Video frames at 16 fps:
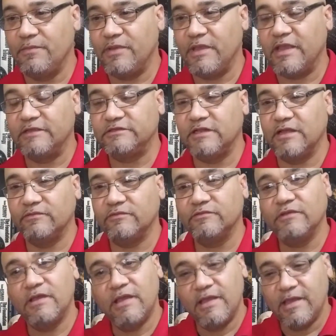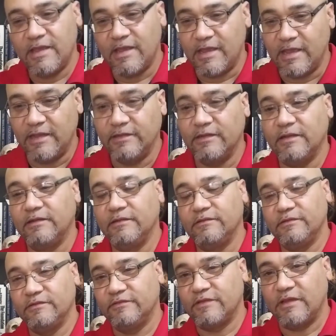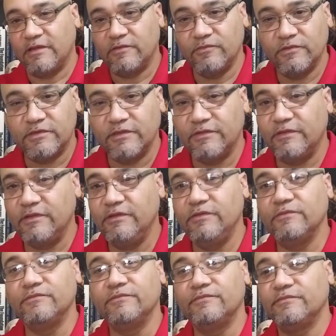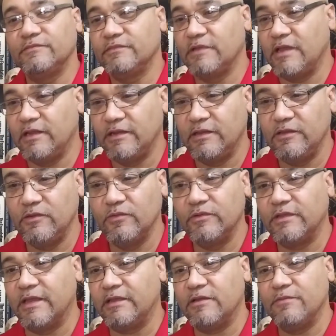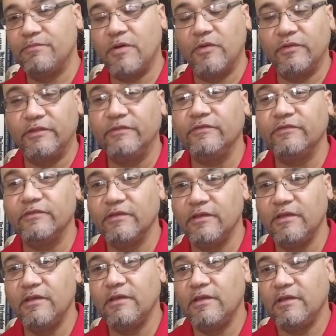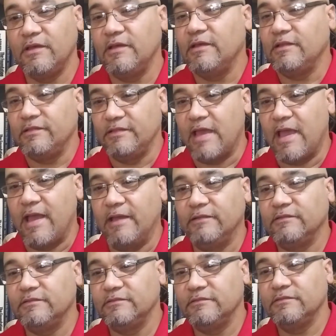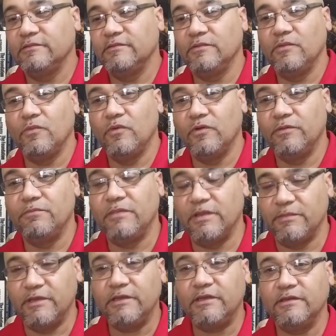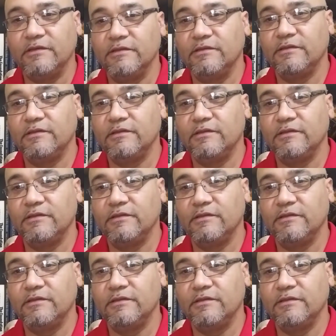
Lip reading: pH level, and then the cycle will continue. And then you will get components that would mimic